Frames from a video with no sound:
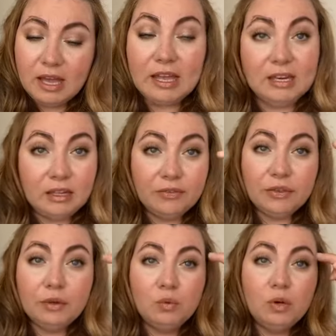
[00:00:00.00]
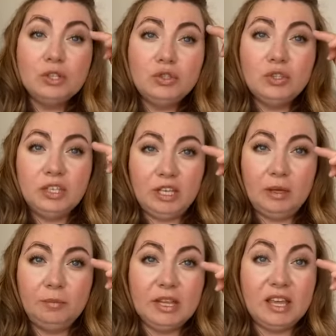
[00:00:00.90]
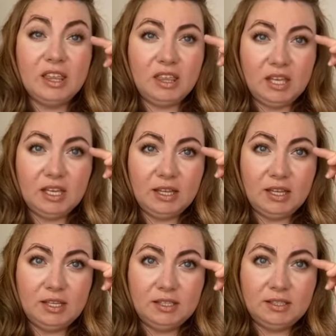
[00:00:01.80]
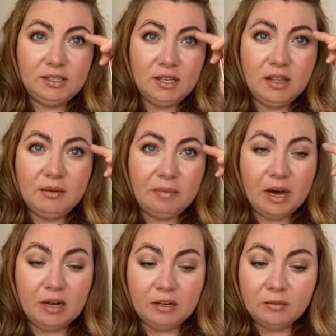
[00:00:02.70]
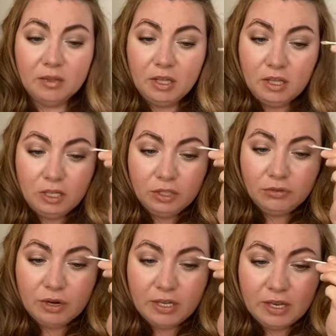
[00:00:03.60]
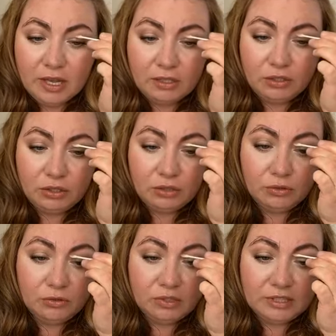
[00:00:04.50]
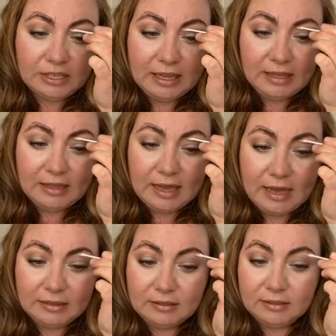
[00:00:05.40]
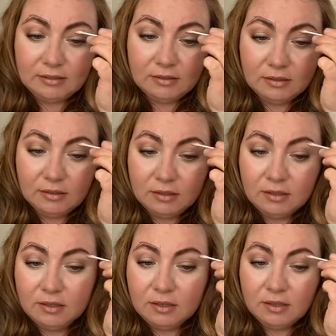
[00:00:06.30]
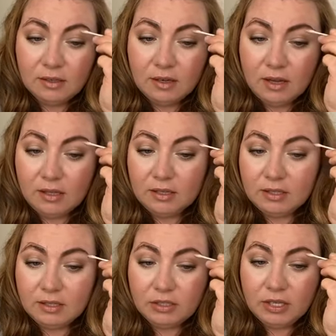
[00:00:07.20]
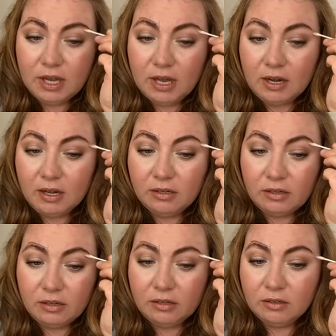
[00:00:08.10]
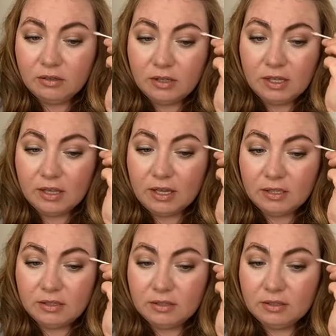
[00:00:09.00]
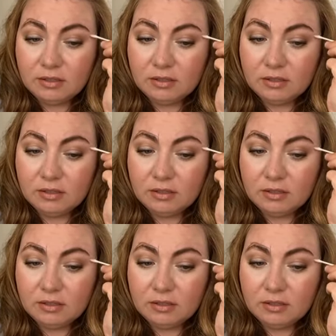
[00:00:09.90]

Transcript: And if you want to keep like thickness on the bottom, try not to take that color that you had under, like that.